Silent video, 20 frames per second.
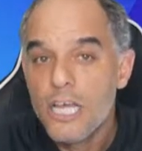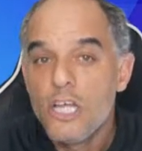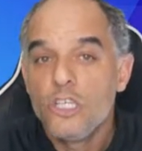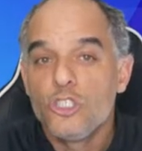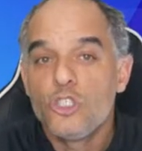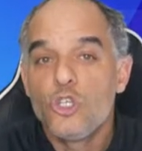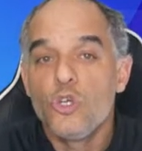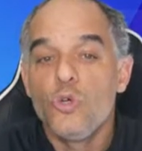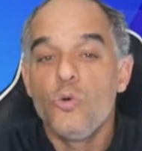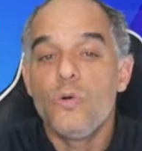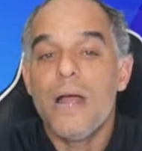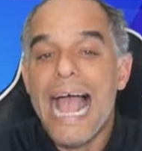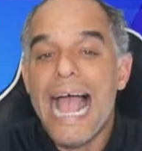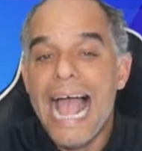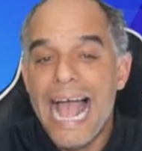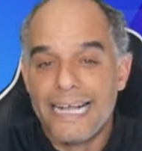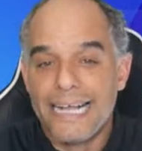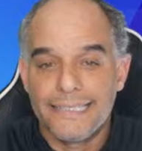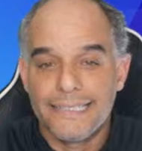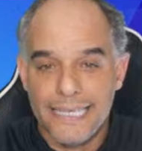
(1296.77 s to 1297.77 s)
to
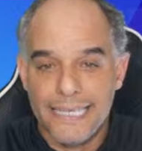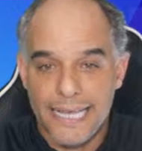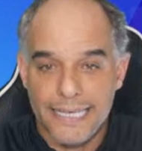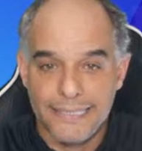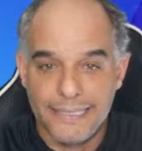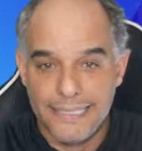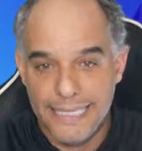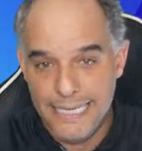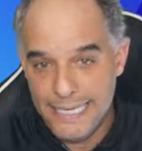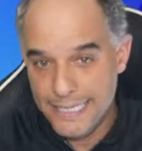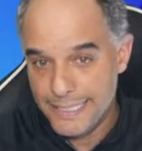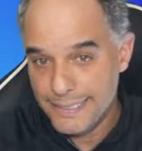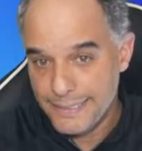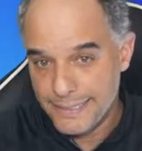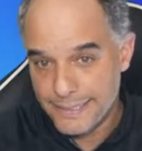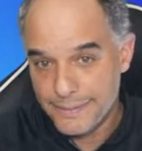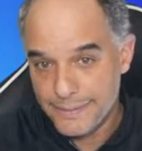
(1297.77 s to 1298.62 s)
access it